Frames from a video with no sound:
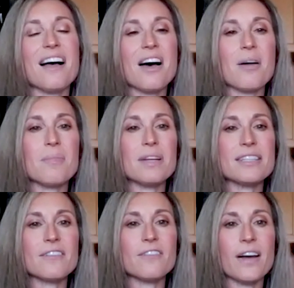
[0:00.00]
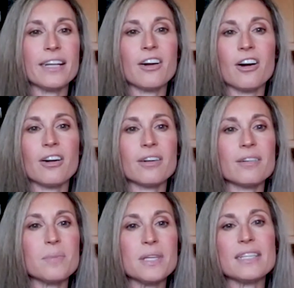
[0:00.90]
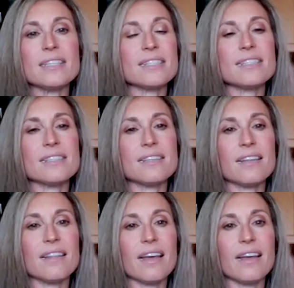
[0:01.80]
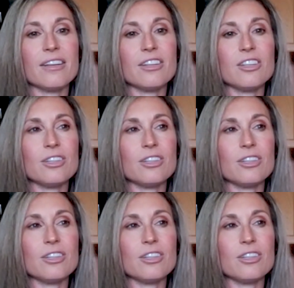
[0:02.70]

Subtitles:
It's a fine art piece that